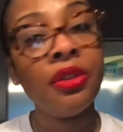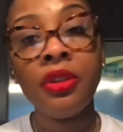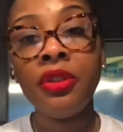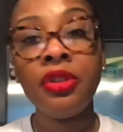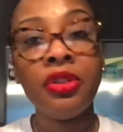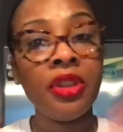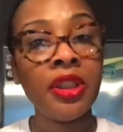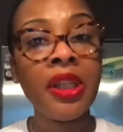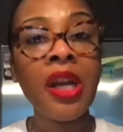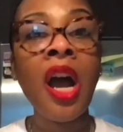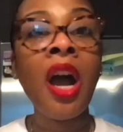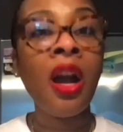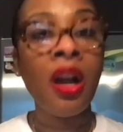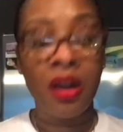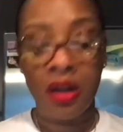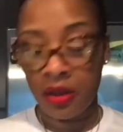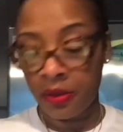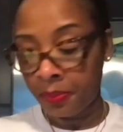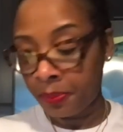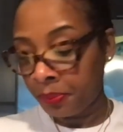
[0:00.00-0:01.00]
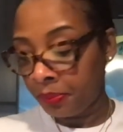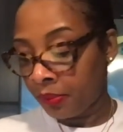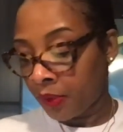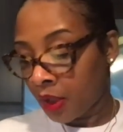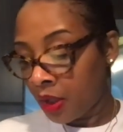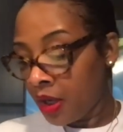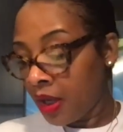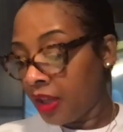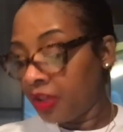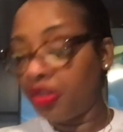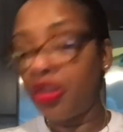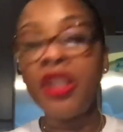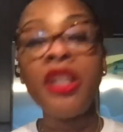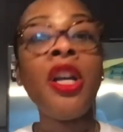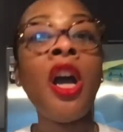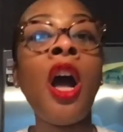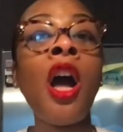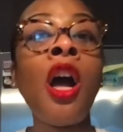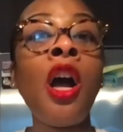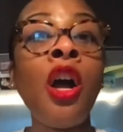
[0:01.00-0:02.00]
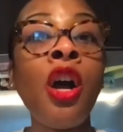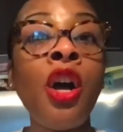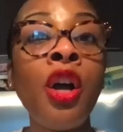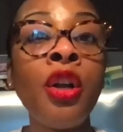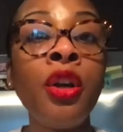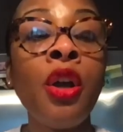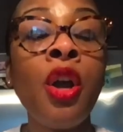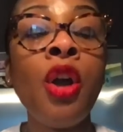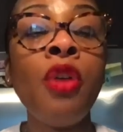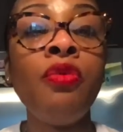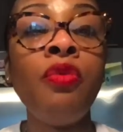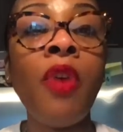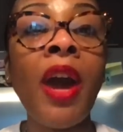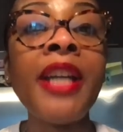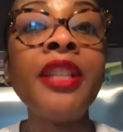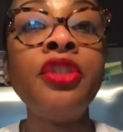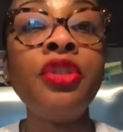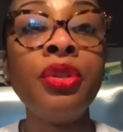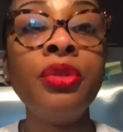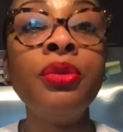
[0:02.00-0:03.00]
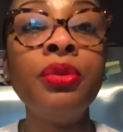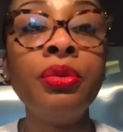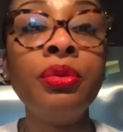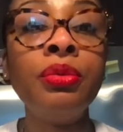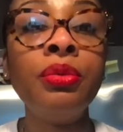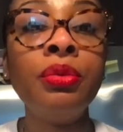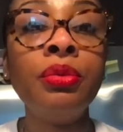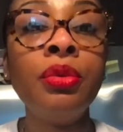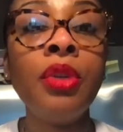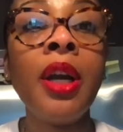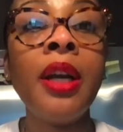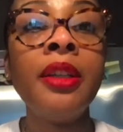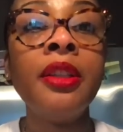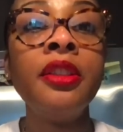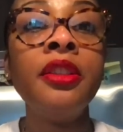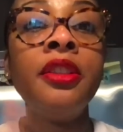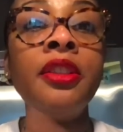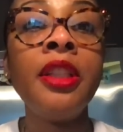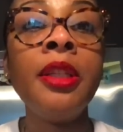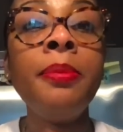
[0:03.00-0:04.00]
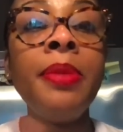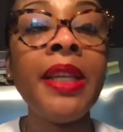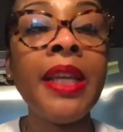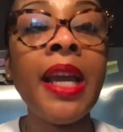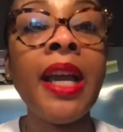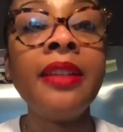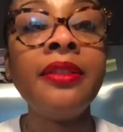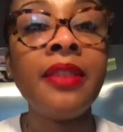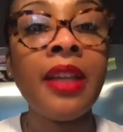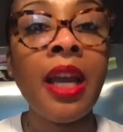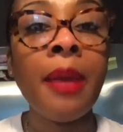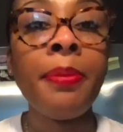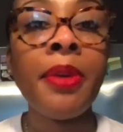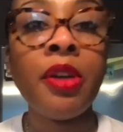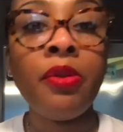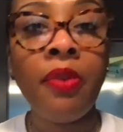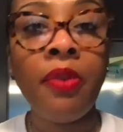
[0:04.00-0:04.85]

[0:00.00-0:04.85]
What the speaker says: she gone. She gone right to CBS Epic